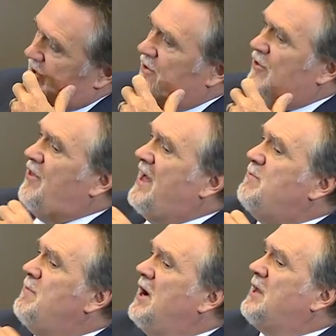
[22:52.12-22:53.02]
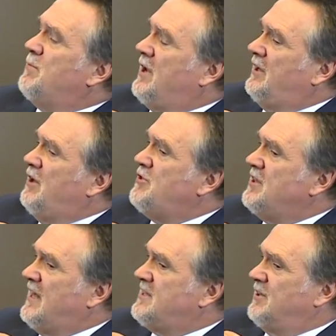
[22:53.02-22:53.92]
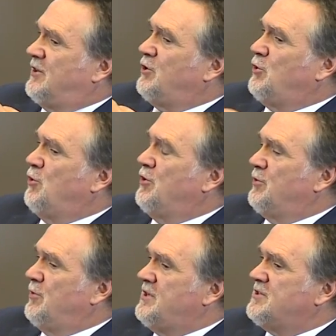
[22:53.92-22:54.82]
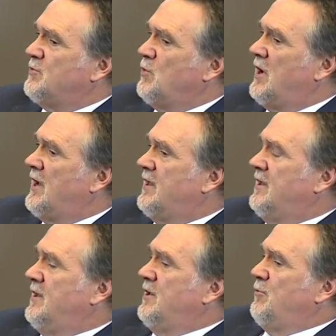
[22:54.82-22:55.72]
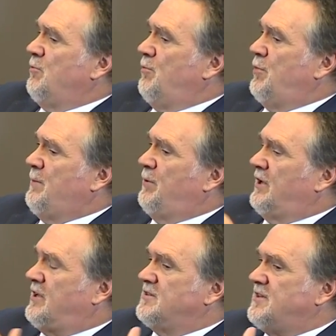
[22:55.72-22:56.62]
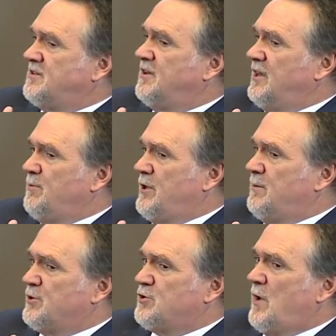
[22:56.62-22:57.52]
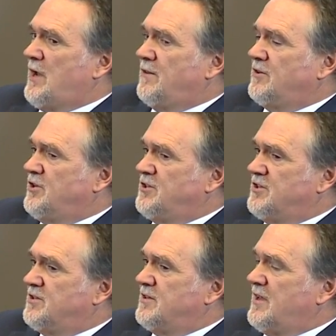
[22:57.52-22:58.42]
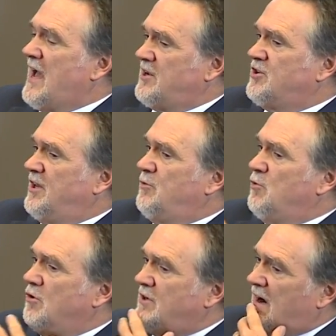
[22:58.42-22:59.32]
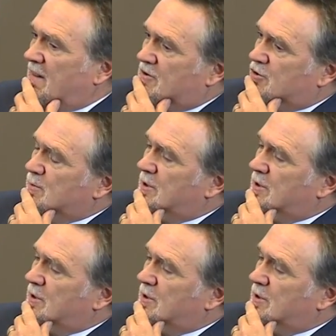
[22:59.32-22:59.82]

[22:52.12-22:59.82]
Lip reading: They might, but I don't think that's at the core of the reason why people are consistently being persuaded that Jesus actually walked out of the tomb